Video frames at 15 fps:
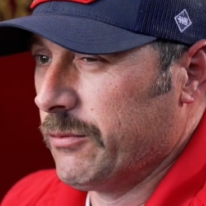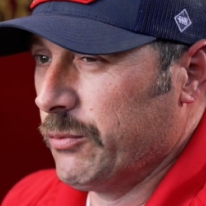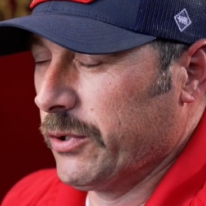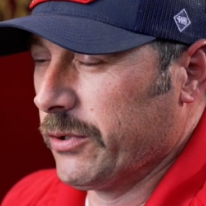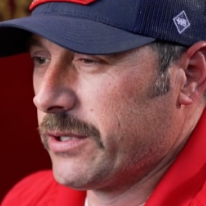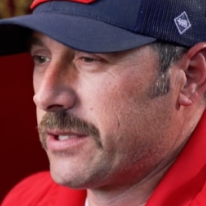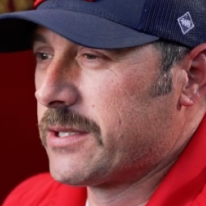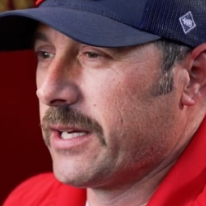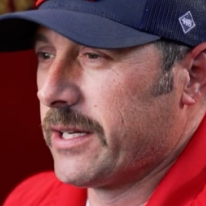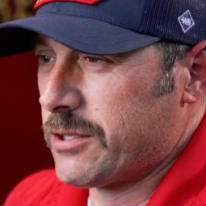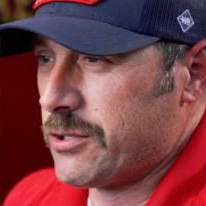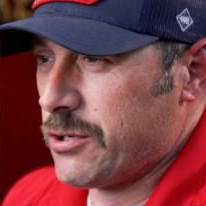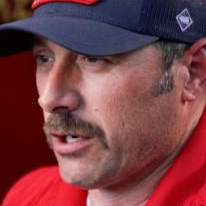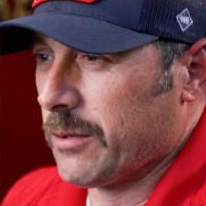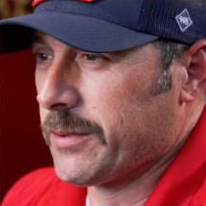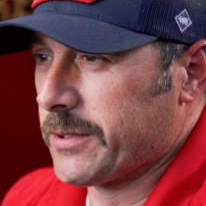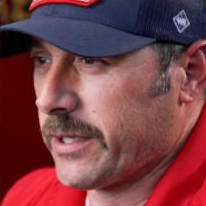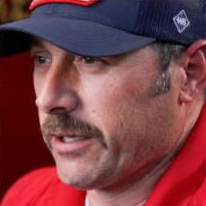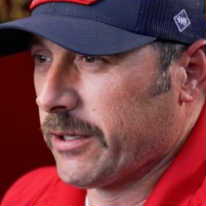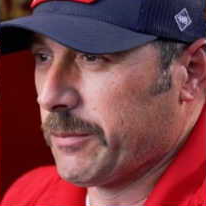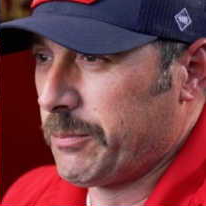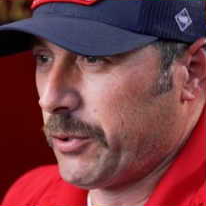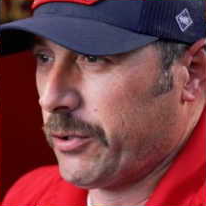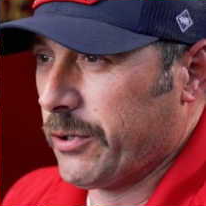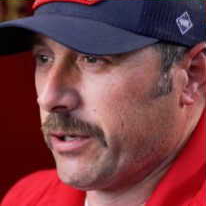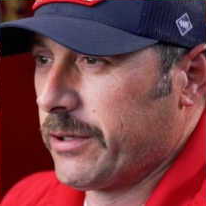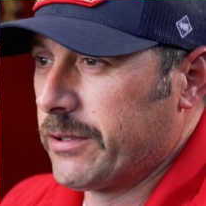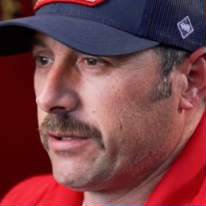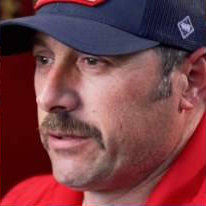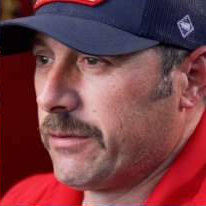really sets Germantown
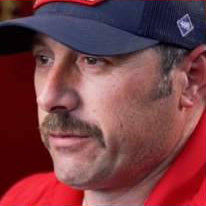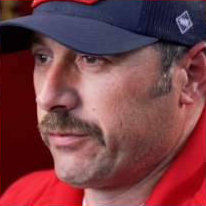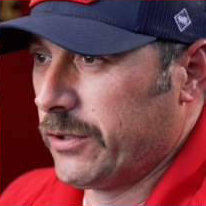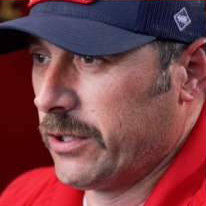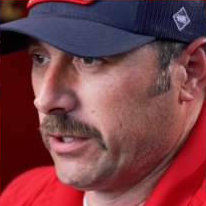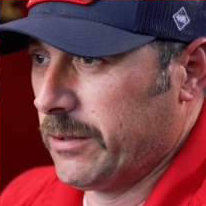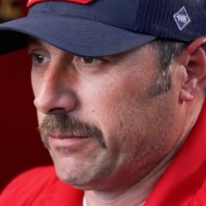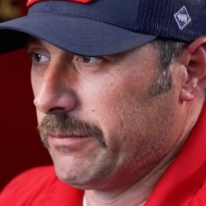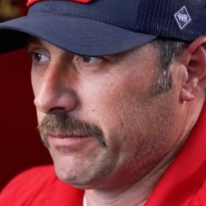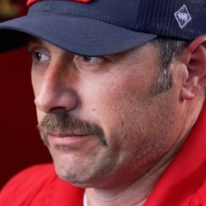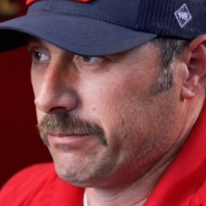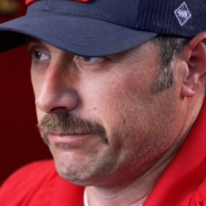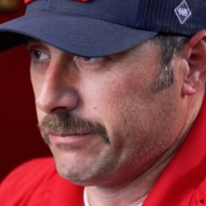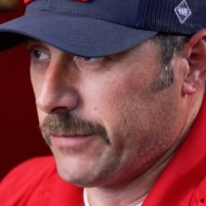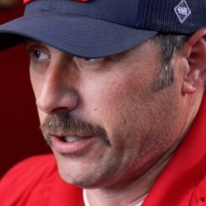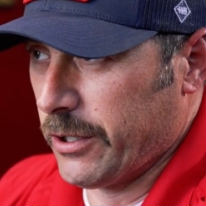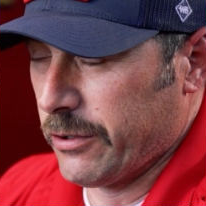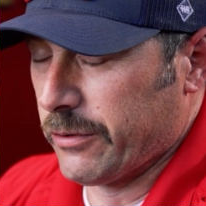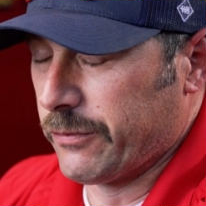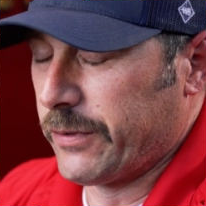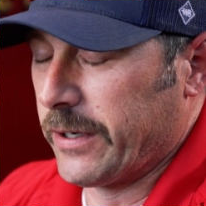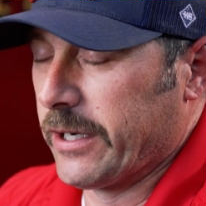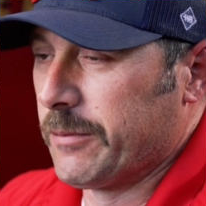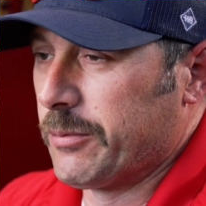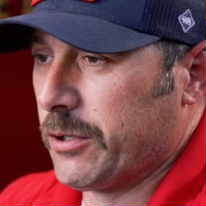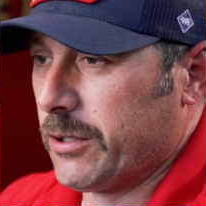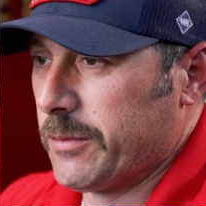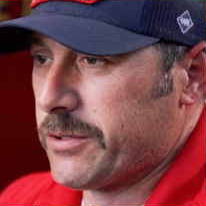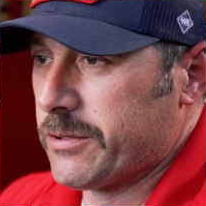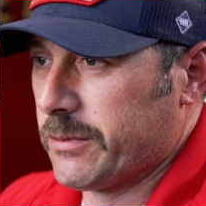apart from other fire
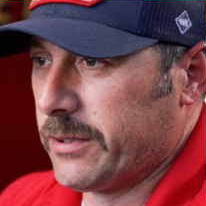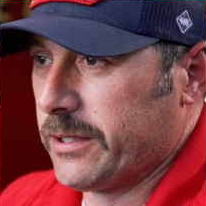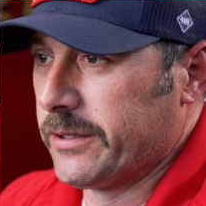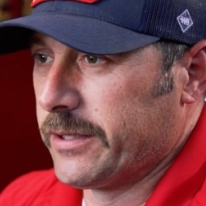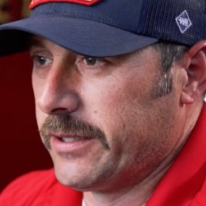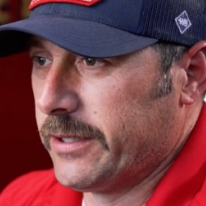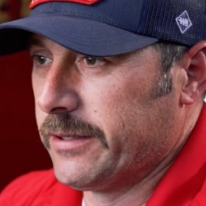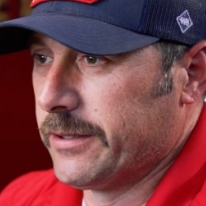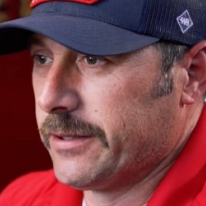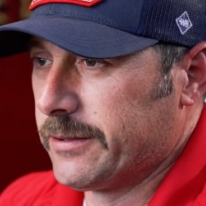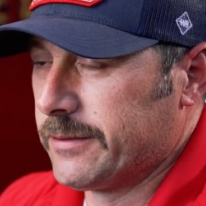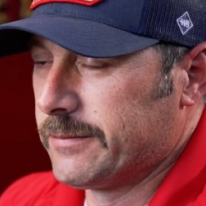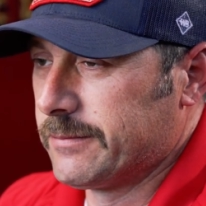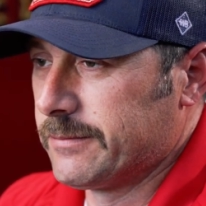departments around the area.